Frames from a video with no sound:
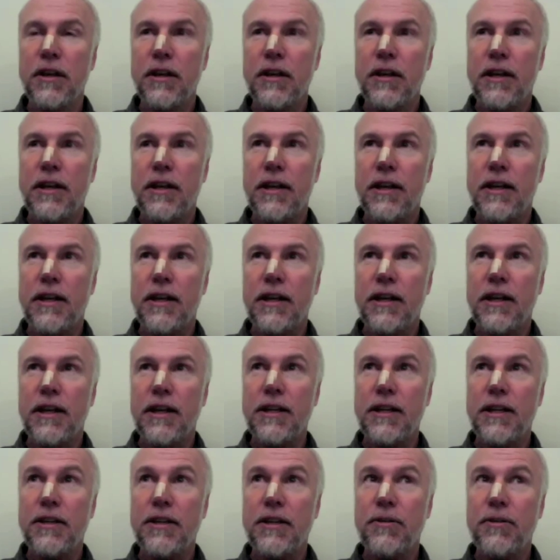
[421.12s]
Mm-hmm. And
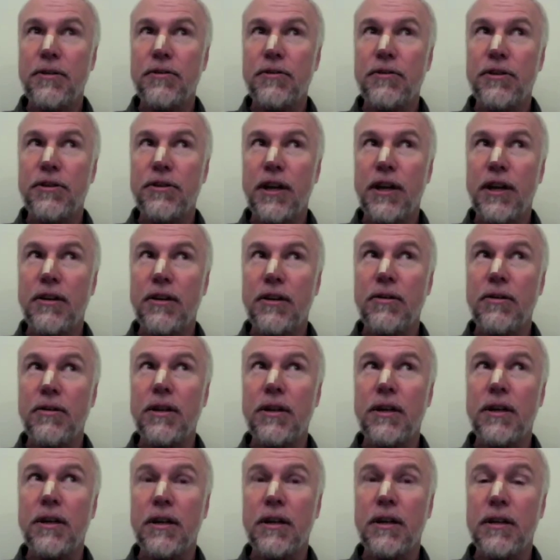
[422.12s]
then you say, oh
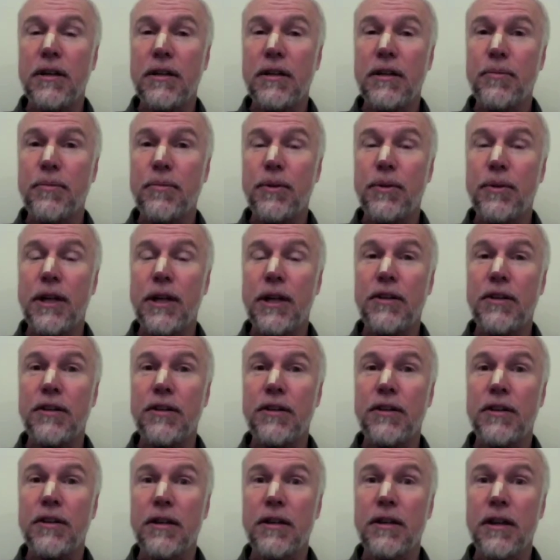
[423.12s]
yeah,
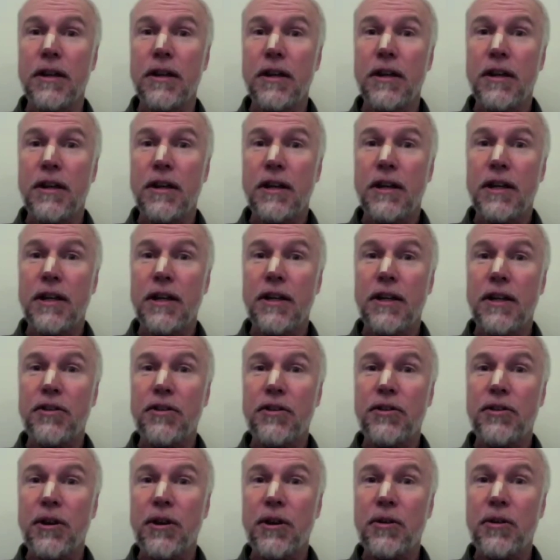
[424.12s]
pleasant. And now you're
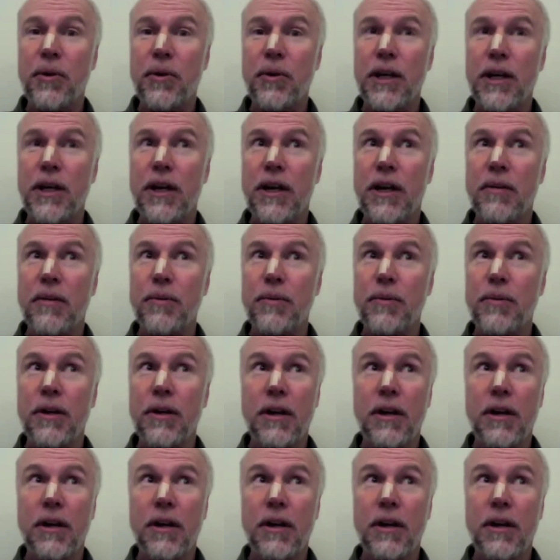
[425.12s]
starting to wake up.